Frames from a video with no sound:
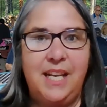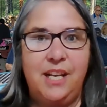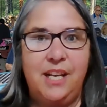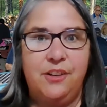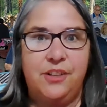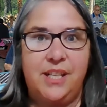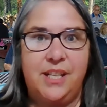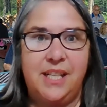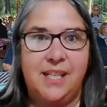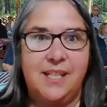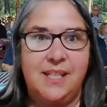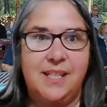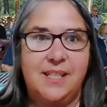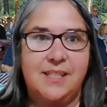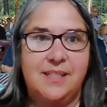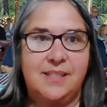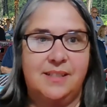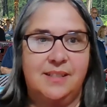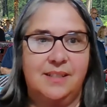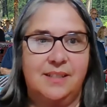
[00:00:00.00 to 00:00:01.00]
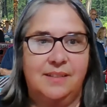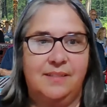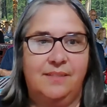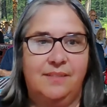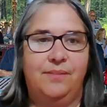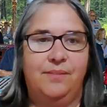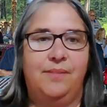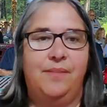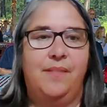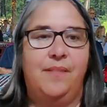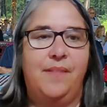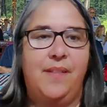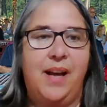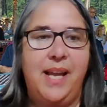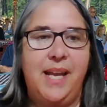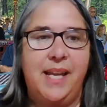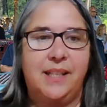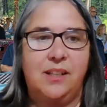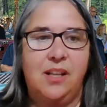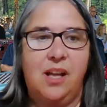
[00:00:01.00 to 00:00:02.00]
Here it is.
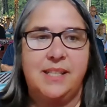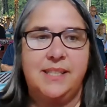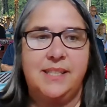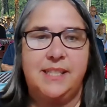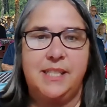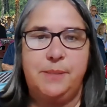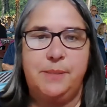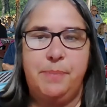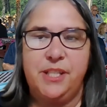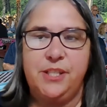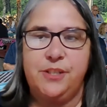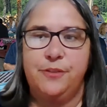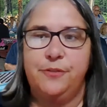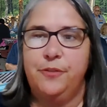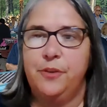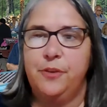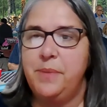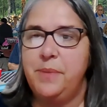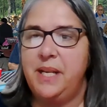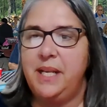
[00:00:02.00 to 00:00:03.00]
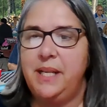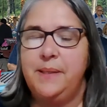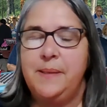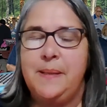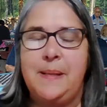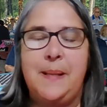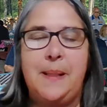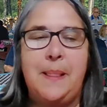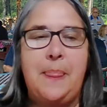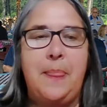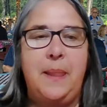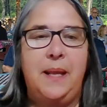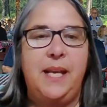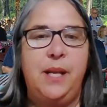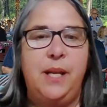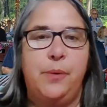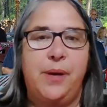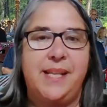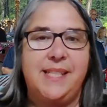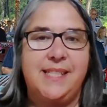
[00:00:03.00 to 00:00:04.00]
I had lost this picture for a minute.
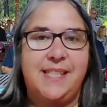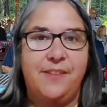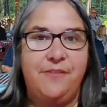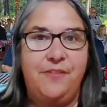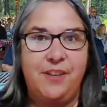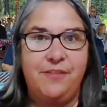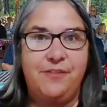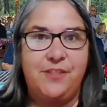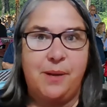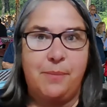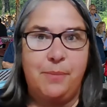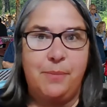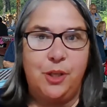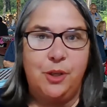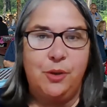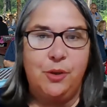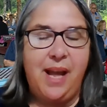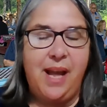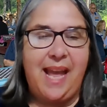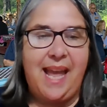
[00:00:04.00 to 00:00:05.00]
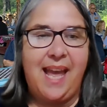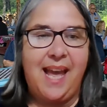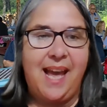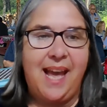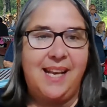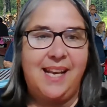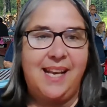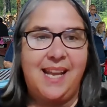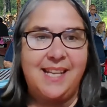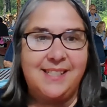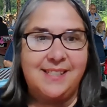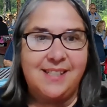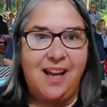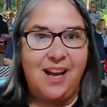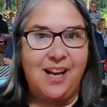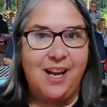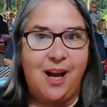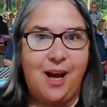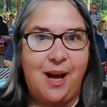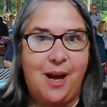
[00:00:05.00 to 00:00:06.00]
Anyways, the VFW had a
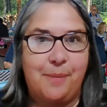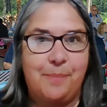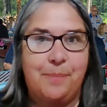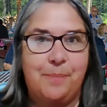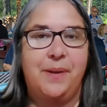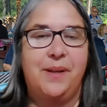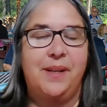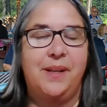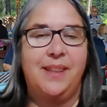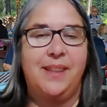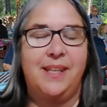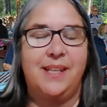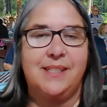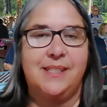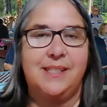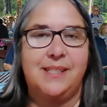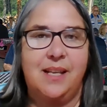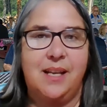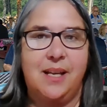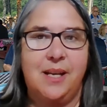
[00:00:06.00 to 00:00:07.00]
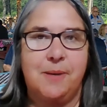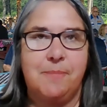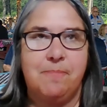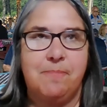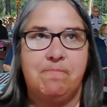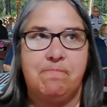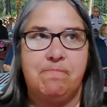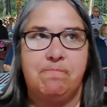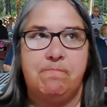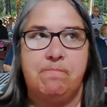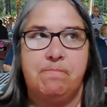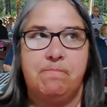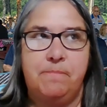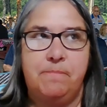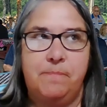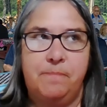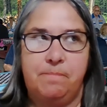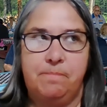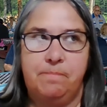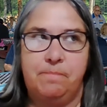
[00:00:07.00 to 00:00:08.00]
sock hop this
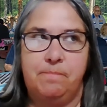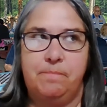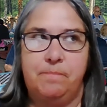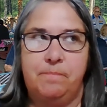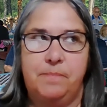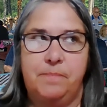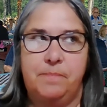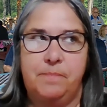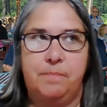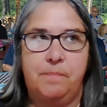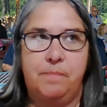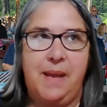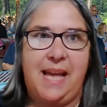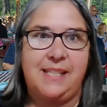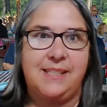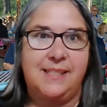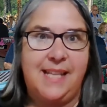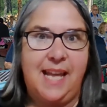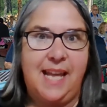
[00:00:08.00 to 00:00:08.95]
past